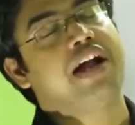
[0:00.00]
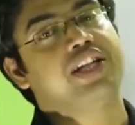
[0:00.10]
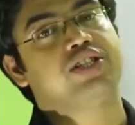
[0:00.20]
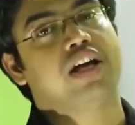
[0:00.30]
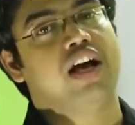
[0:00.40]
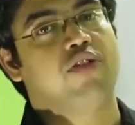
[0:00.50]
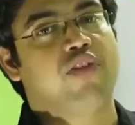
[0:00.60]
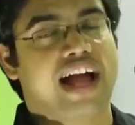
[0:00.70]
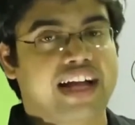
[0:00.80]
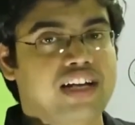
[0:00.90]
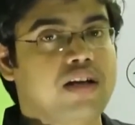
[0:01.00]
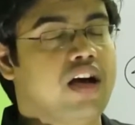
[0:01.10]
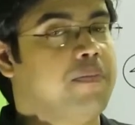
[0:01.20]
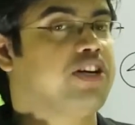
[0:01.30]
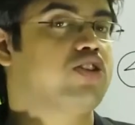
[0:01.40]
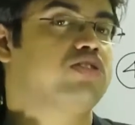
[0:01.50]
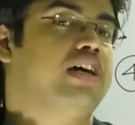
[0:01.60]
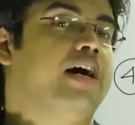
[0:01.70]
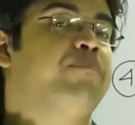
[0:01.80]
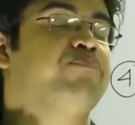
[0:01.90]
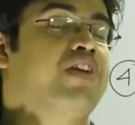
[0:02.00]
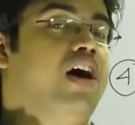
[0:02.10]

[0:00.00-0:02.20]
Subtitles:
vacant because the